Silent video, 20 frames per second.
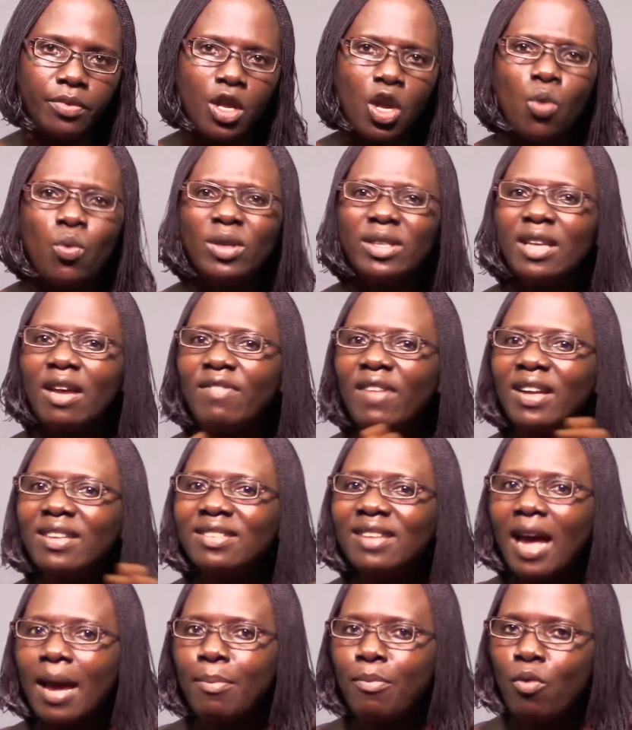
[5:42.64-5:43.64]
Whichever
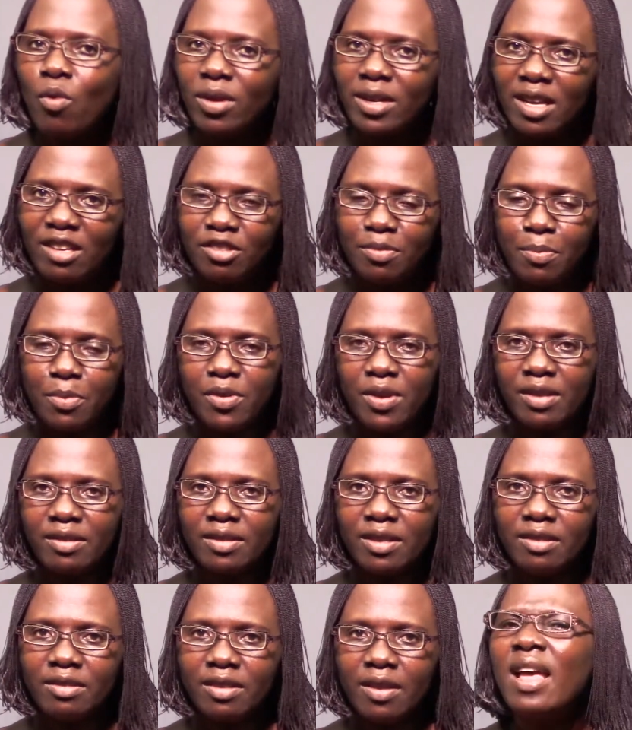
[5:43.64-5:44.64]
type 1
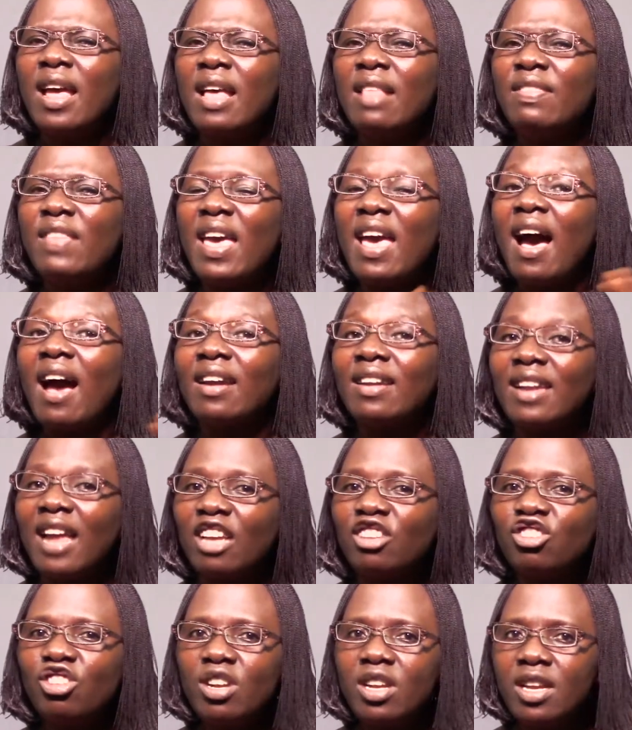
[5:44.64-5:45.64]
experiences, they are
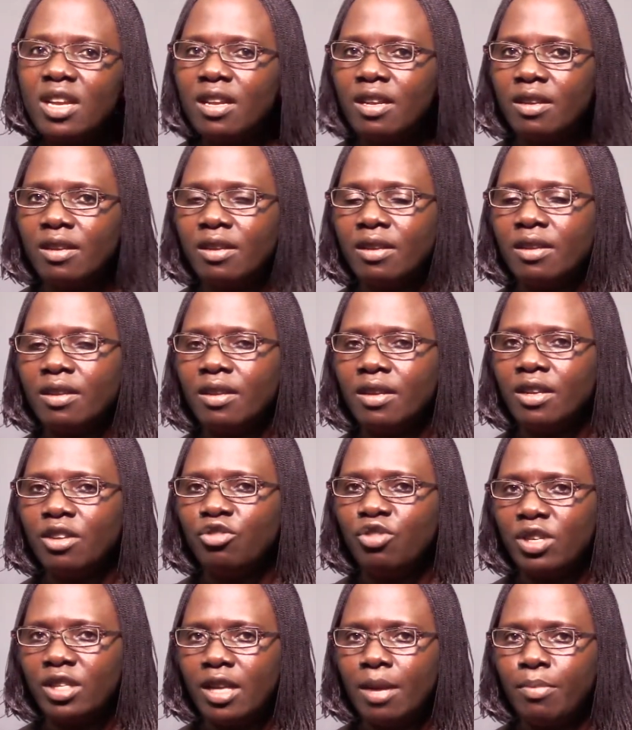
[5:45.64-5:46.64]
largely
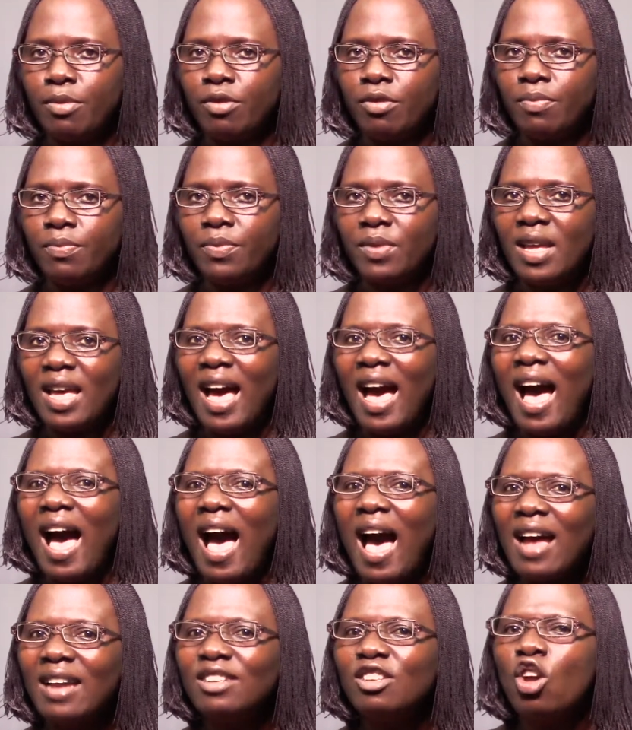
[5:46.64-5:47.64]
treatable,
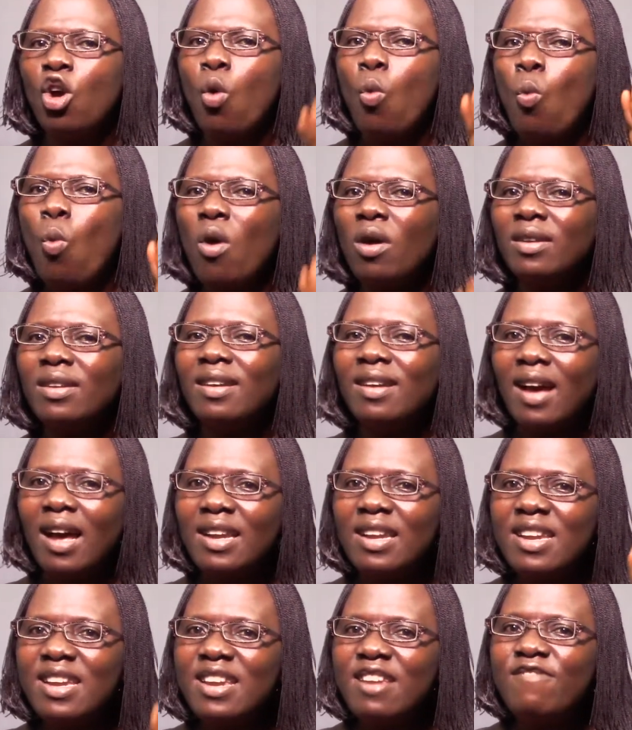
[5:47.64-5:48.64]
and one
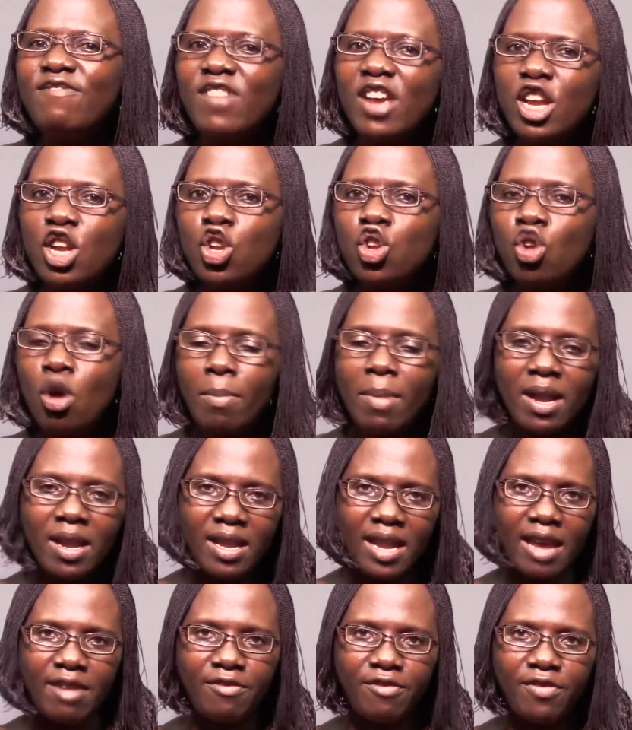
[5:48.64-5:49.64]
can live a normal
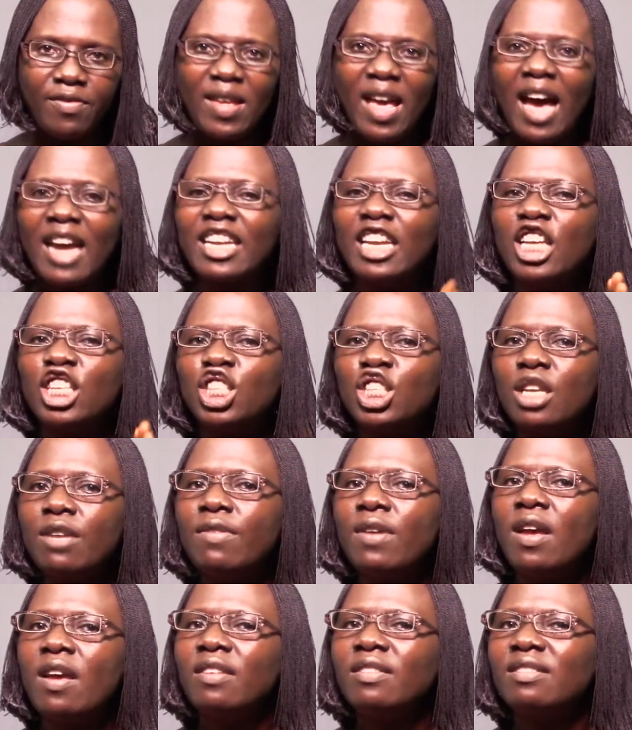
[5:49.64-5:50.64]
life and
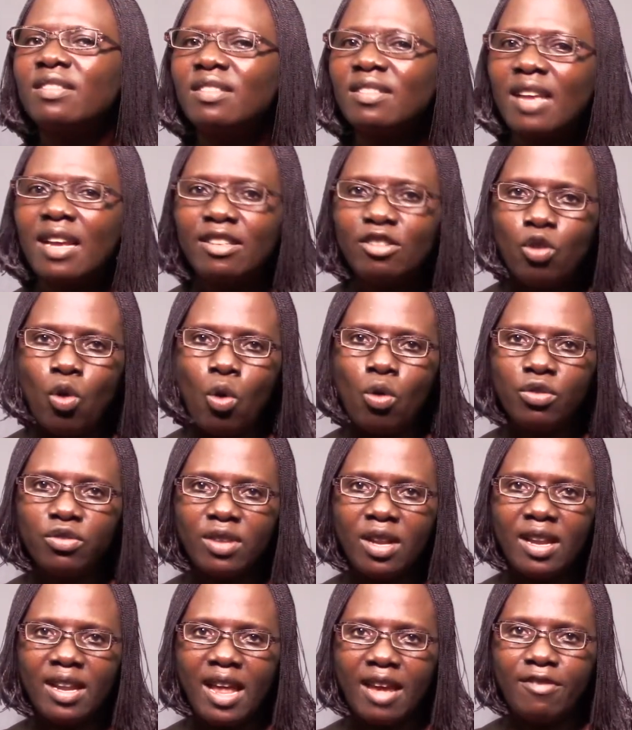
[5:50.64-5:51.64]
achieve set goals
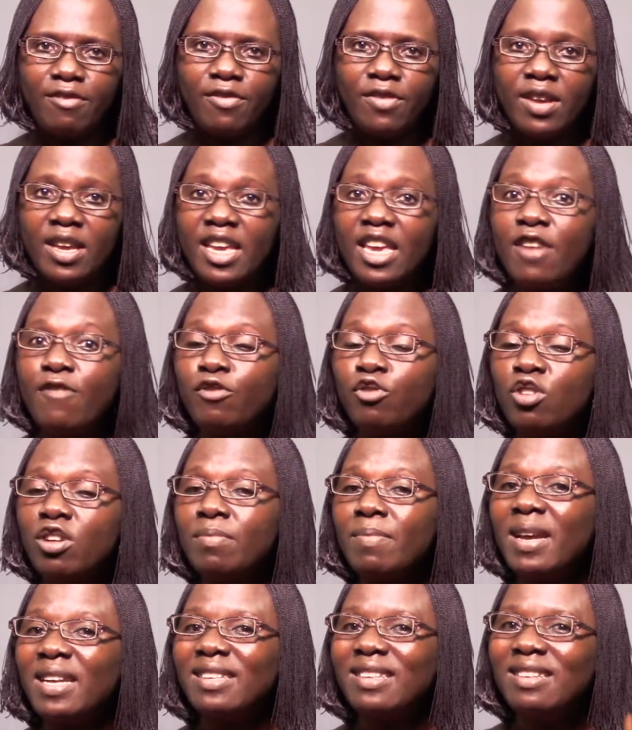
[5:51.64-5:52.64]
in life if
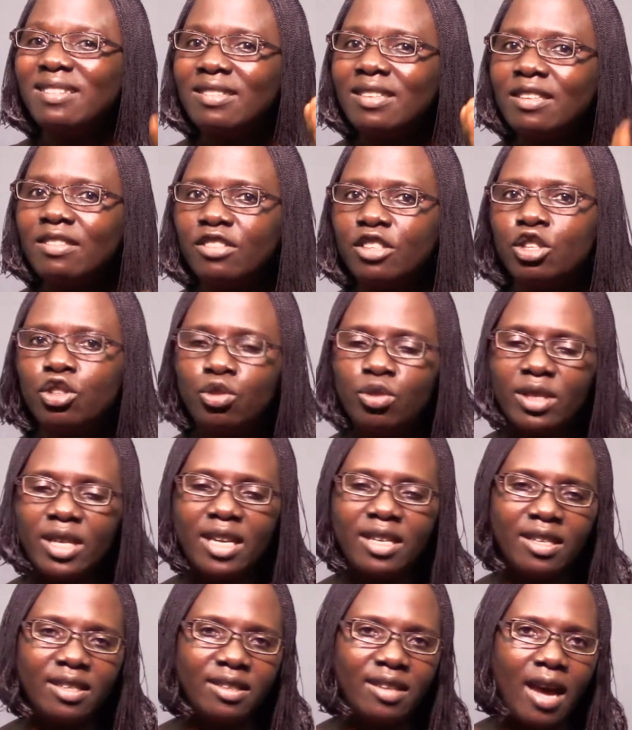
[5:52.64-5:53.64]
treatment is
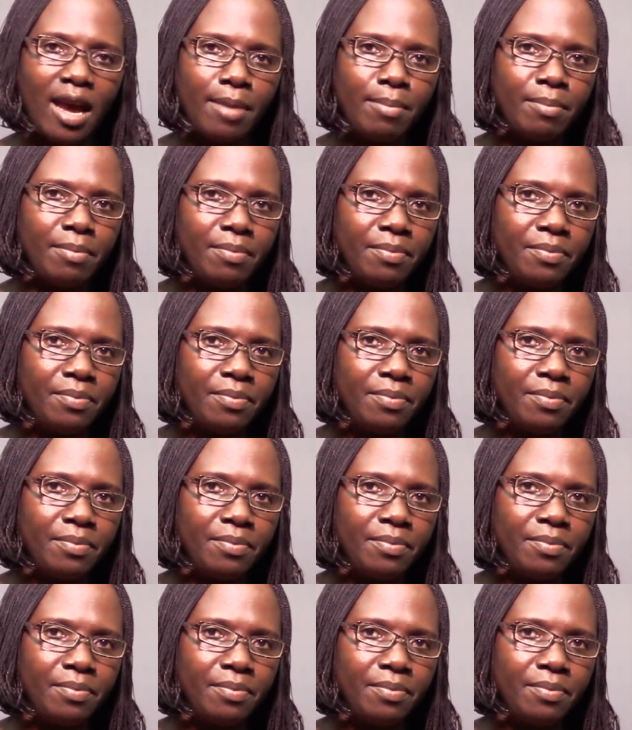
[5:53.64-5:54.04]
instituted in time.